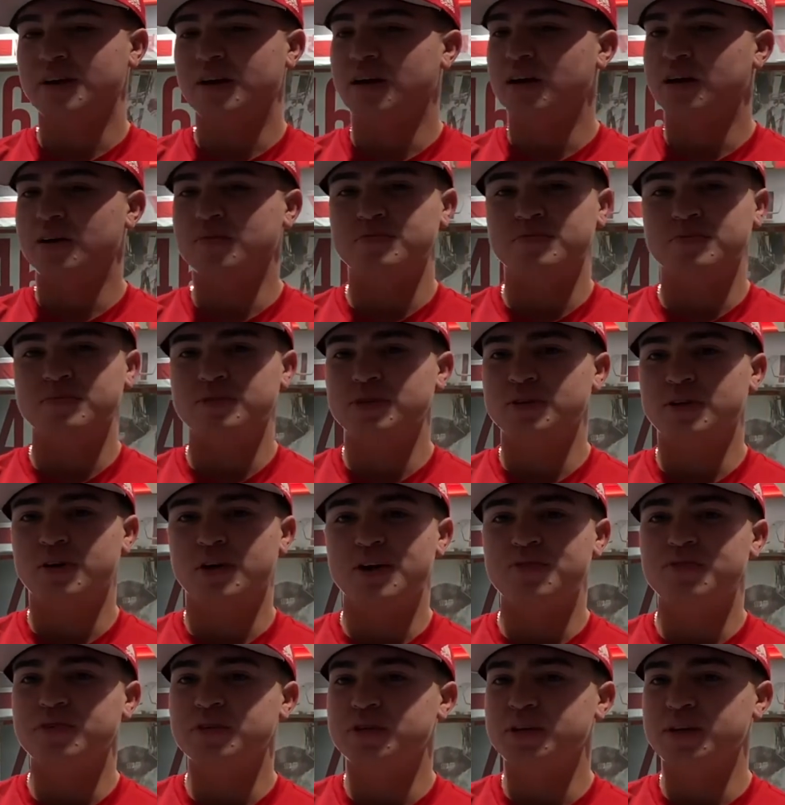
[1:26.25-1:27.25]
Um, you
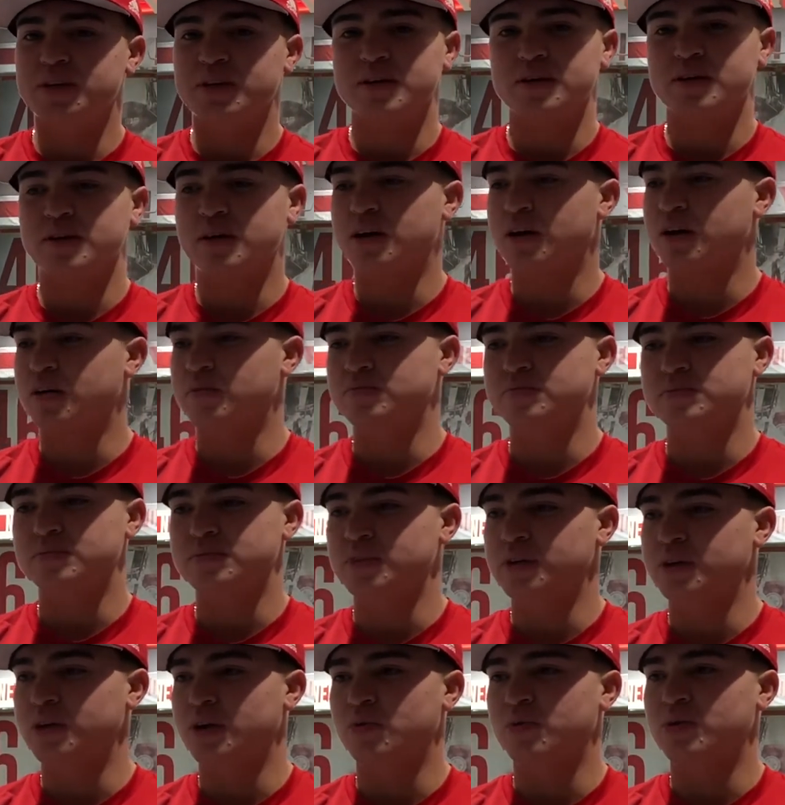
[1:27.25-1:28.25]
know, everything. Um,
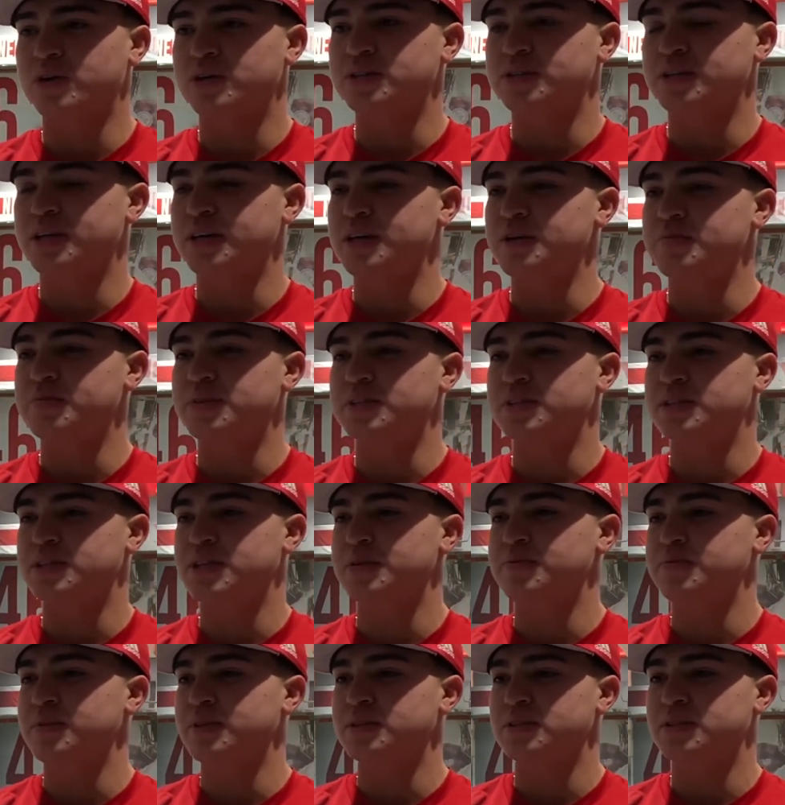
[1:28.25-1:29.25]
you know, we're a team. It's
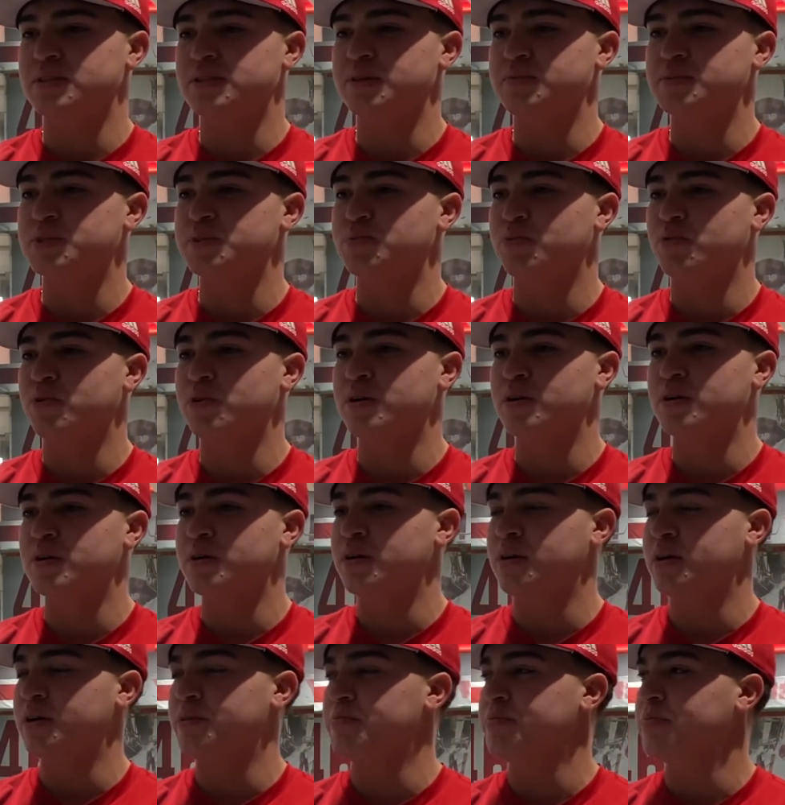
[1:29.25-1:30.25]
a team. It's a team
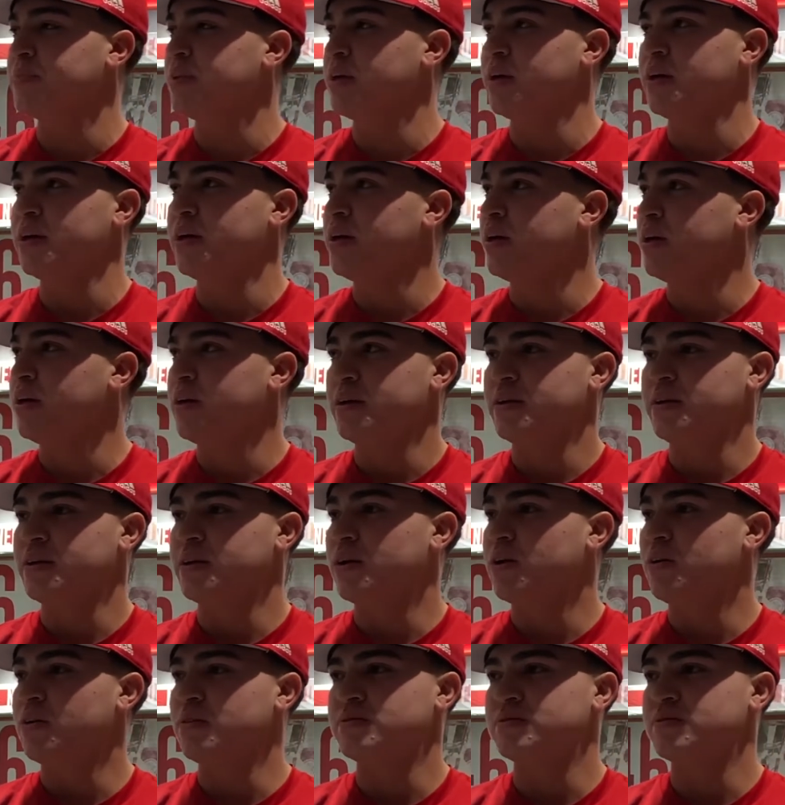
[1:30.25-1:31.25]
sport. Um, you
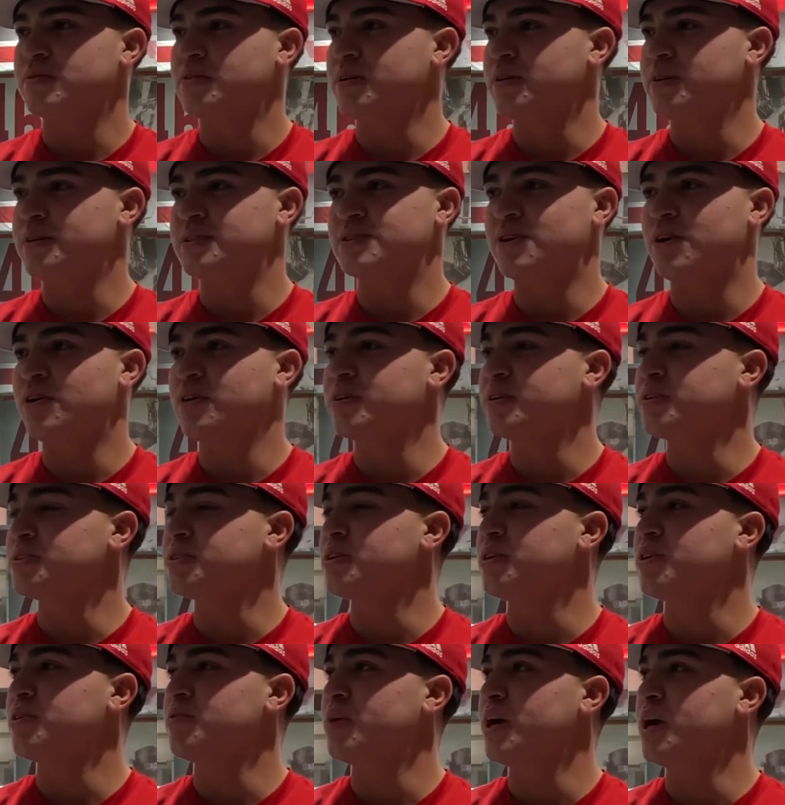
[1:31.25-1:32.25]
know, it's all going to
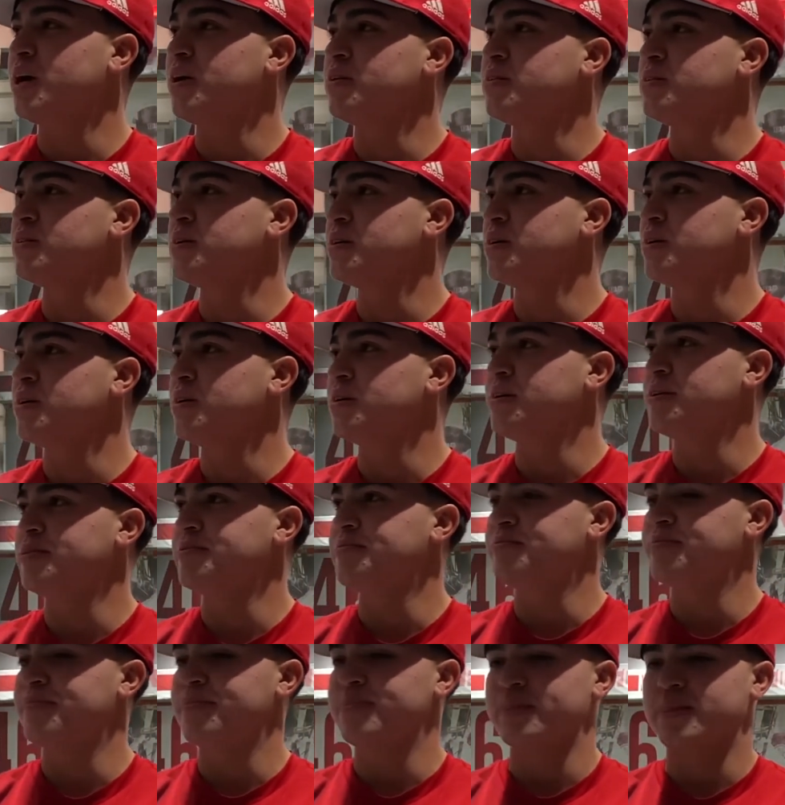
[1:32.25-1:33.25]
turn around,
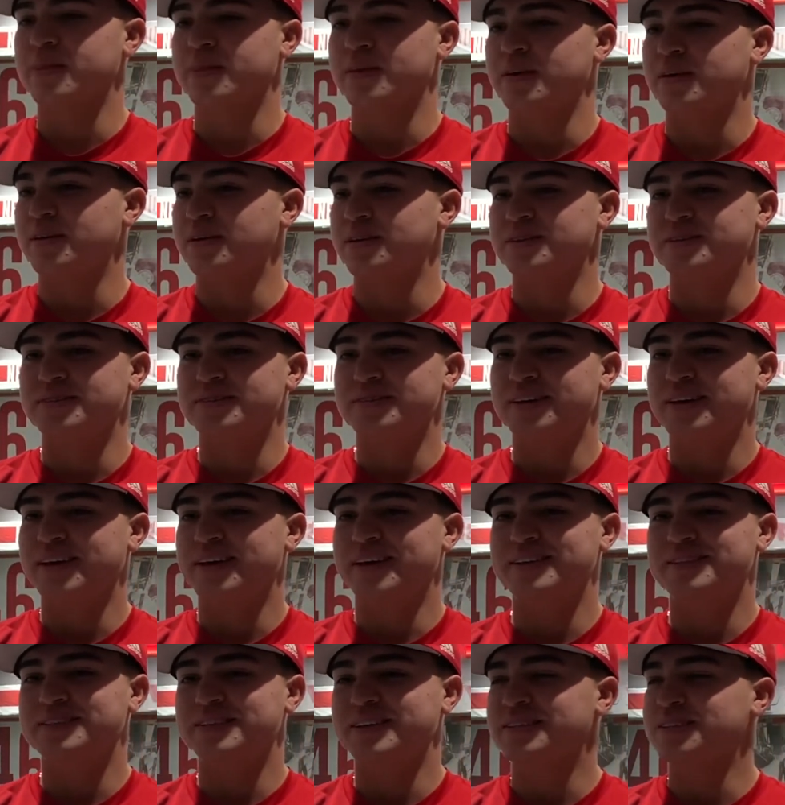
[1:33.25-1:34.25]
um,
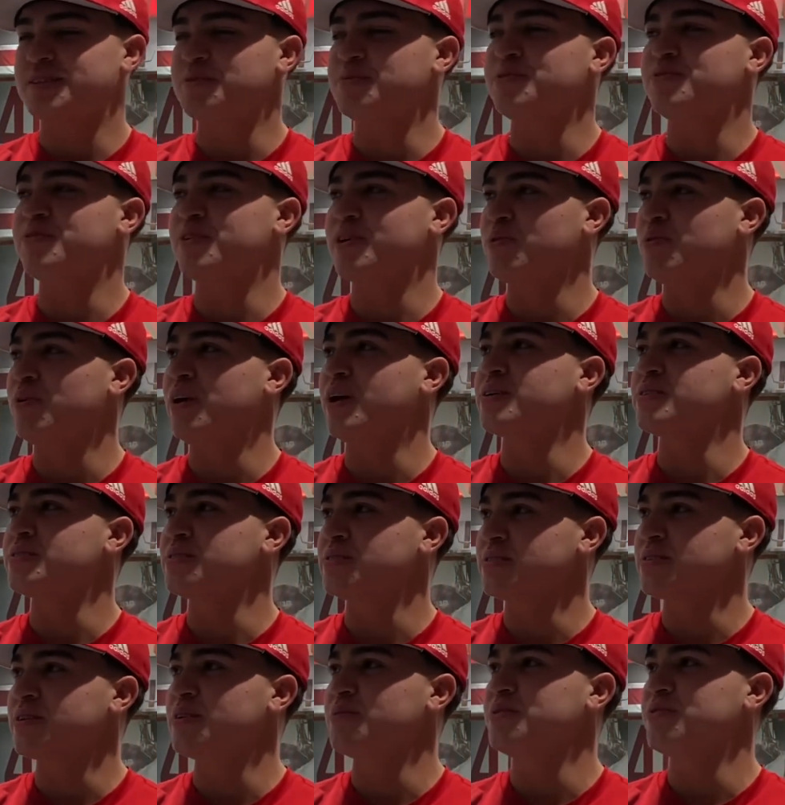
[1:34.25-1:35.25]
and it's, it's going to be fun to watch.
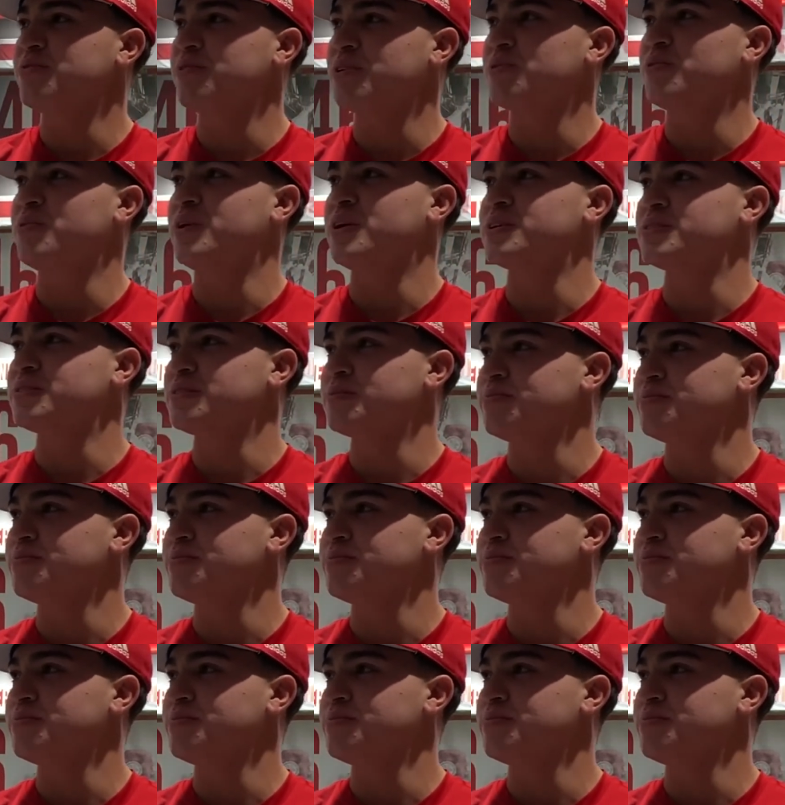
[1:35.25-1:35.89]
It's going to be fun to watch.